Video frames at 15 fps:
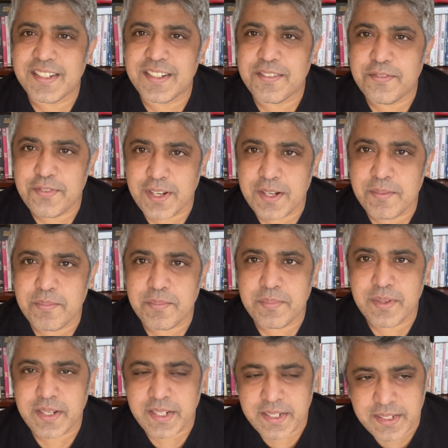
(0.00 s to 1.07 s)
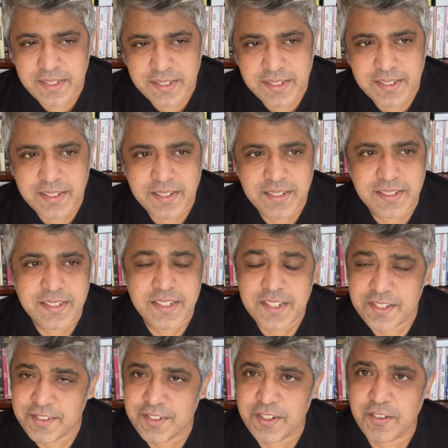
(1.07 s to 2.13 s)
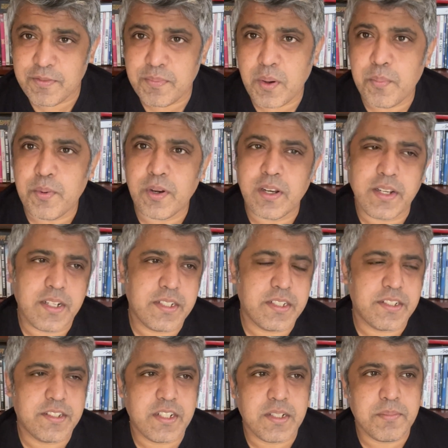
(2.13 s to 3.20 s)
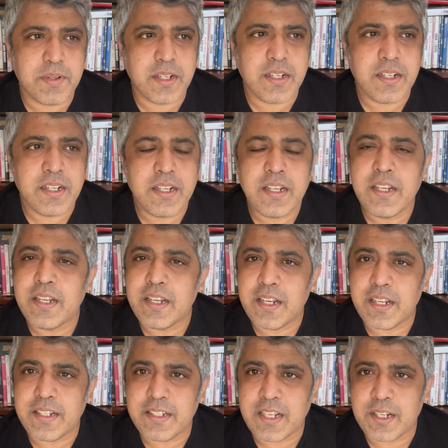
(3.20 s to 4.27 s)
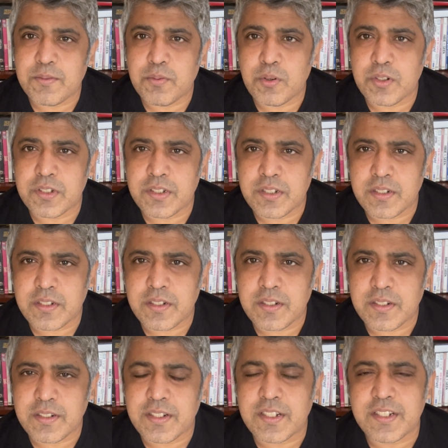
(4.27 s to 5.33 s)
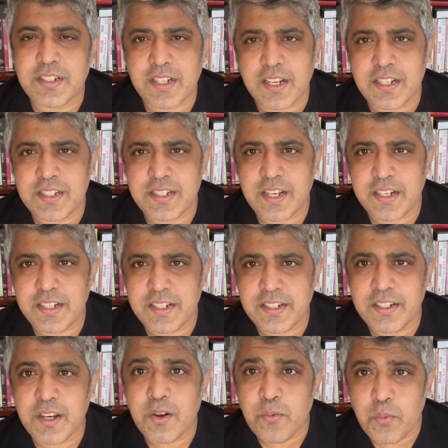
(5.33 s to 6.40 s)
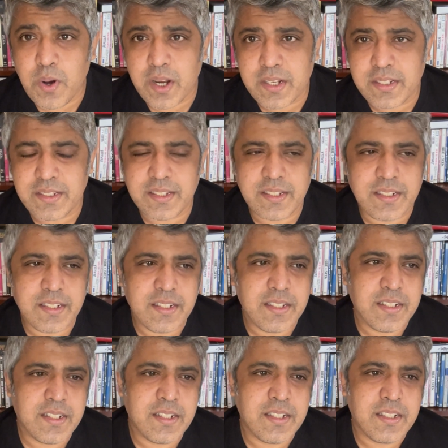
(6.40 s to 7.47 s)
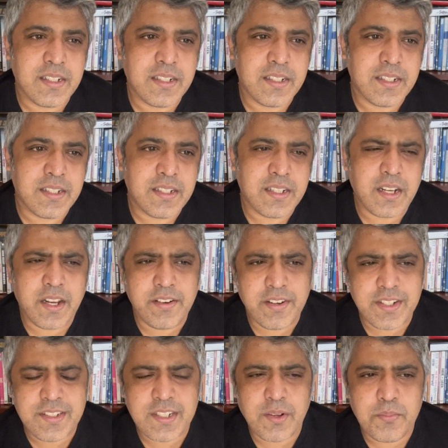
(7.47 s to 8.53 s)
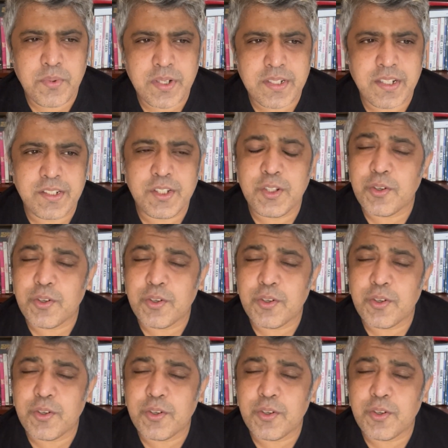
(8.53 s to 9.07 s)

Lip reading: film in the history of popular Hindi cinema, and that was the star-studded Waqt. I read somewhere that the